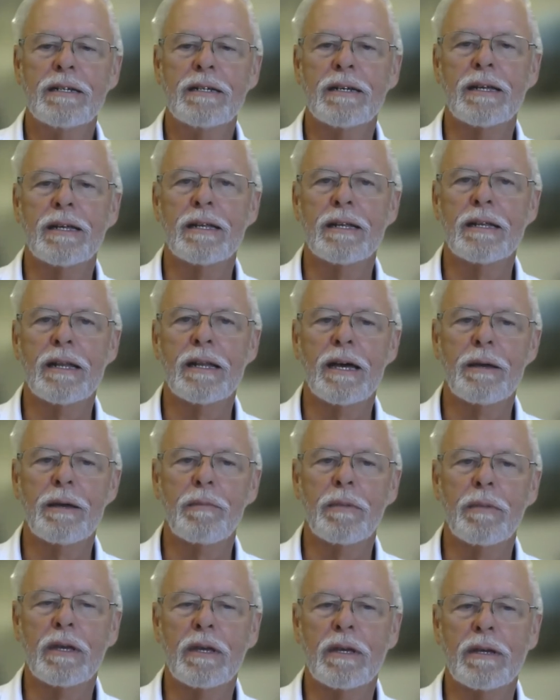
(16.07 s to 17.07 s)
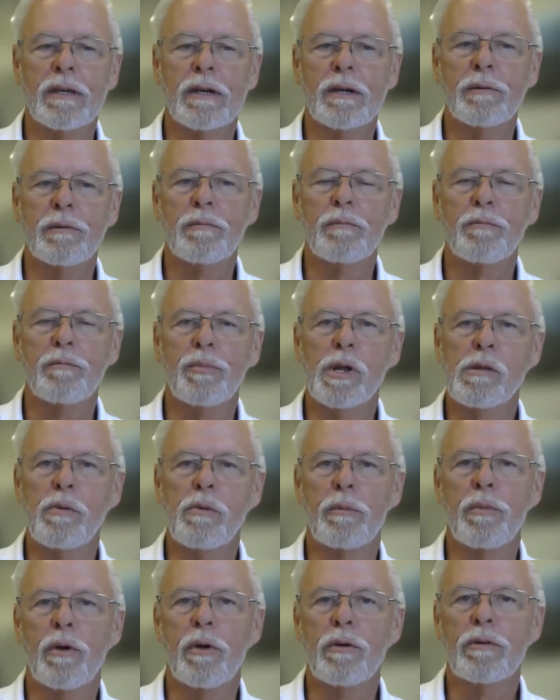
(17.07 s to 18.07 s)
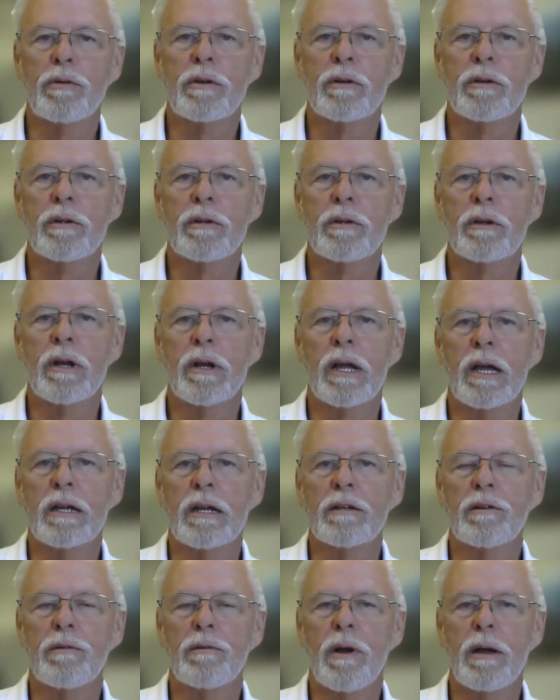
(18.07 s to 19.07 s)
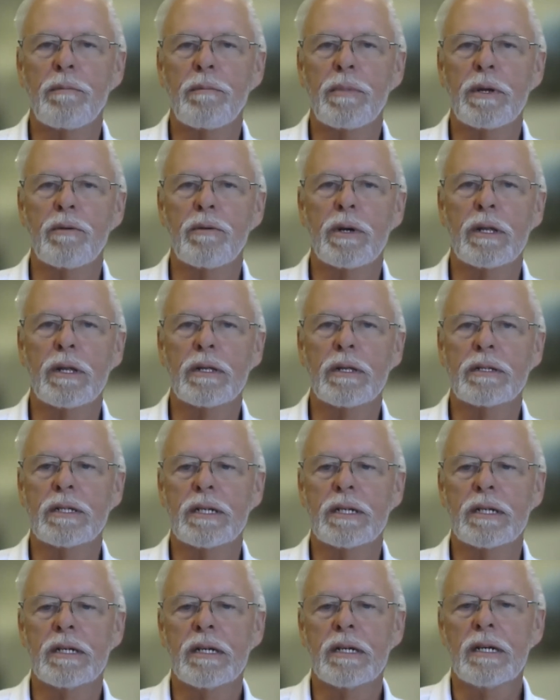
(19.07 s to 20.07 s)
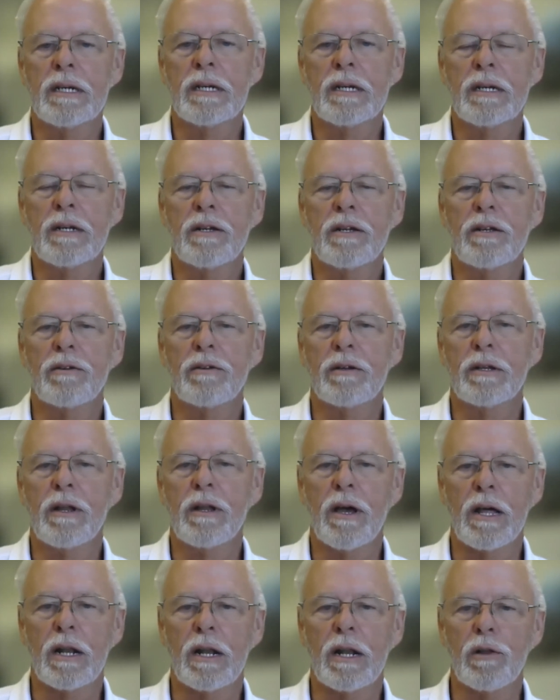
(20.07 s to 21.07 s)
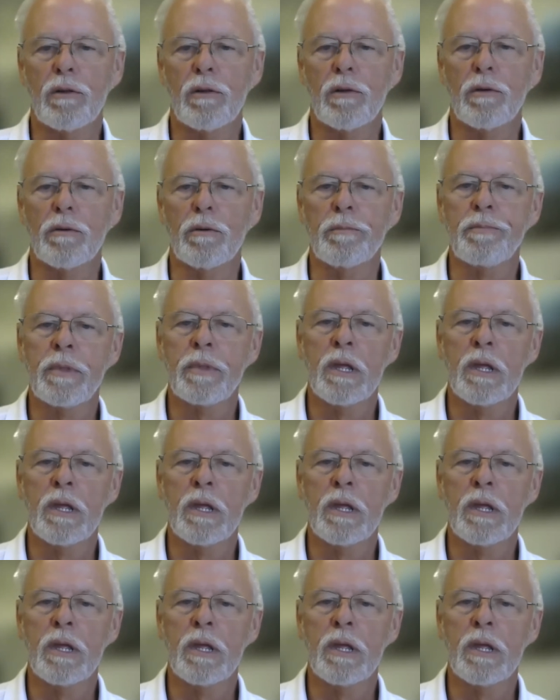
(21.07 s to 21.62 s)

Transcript: And I'm the principal broker at Crombie Realty here in Honolulu.